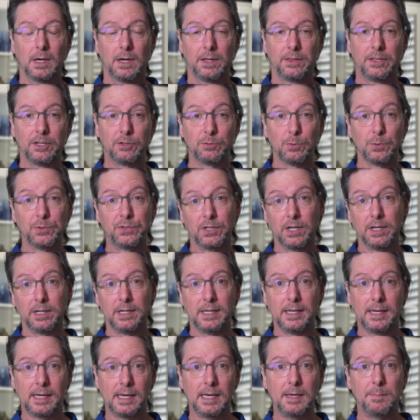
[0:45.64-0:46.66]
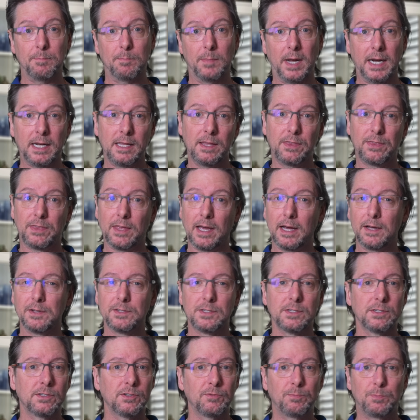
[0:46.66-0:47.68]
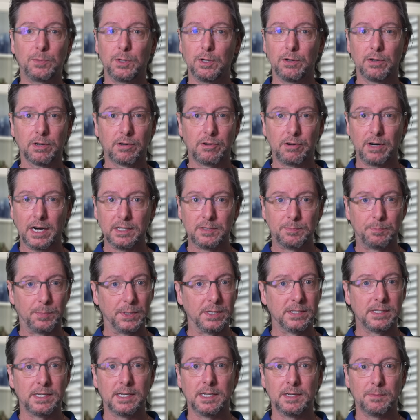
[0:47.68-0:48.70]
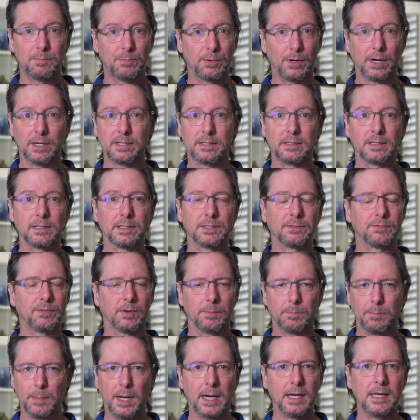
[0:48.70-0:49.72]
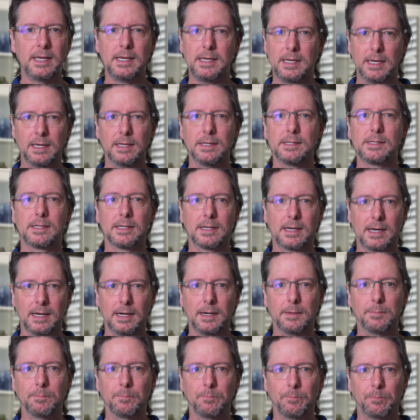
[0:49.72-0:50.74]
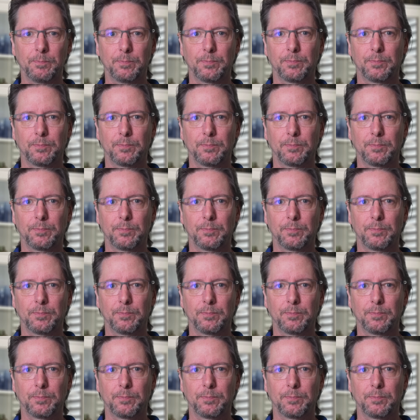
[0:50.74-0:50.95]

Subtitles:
This will certainly keep many thousands of bureaucrats busy in Brussels for many years to come.